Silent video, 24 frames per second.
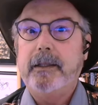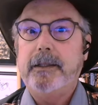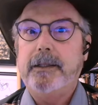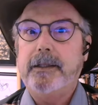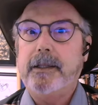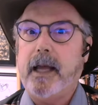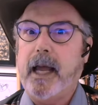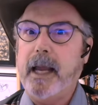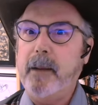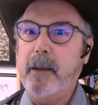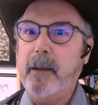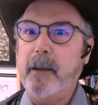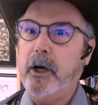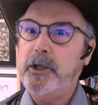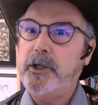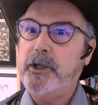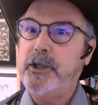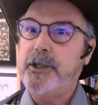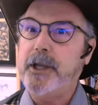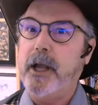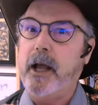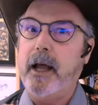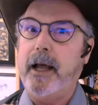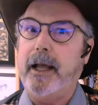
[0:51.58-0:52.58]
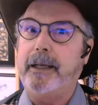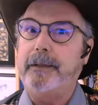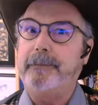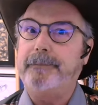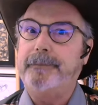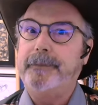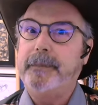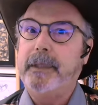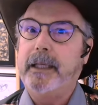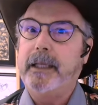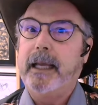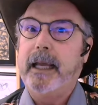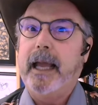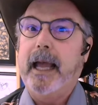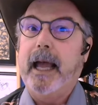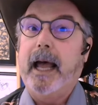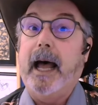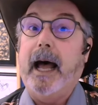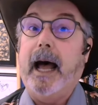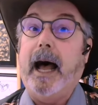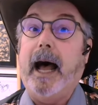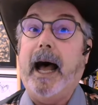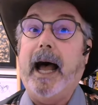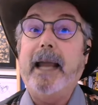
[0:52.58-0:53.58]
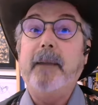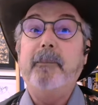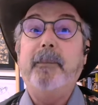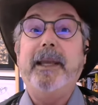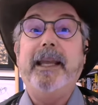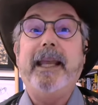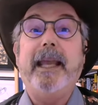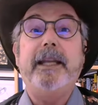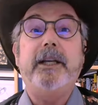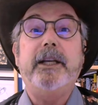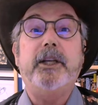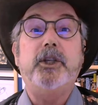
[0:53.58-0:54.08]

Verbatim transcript: Time marches on. I began